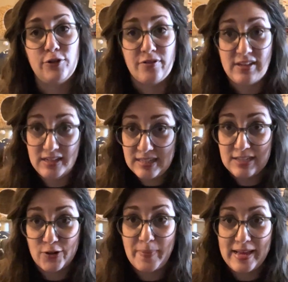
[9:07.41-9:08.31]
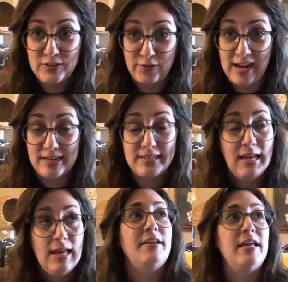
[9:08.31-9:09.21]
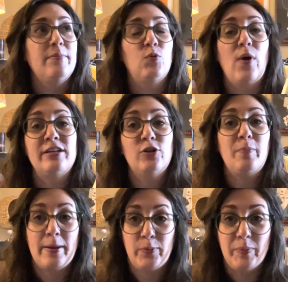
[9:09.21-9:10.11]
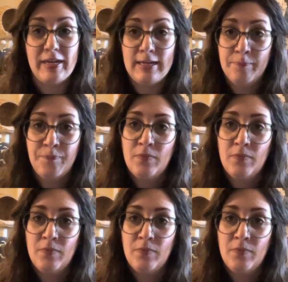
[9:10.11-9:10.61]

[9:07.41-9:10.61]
who thinks he's her best friend, named Wendell Bambleby,